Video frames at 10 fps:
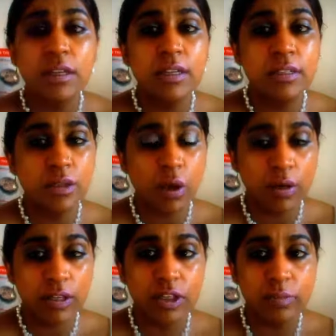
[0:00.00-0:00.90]
his
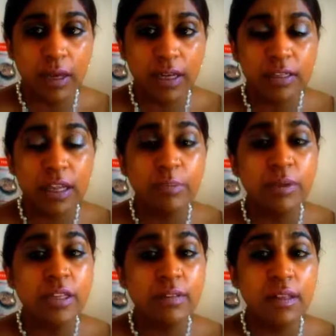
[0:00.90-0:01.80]
college mates and
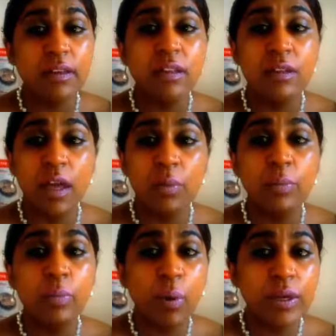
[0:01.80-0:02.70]
believed that they were
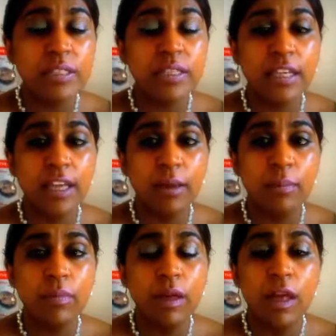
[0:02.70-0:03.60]
poisoning him,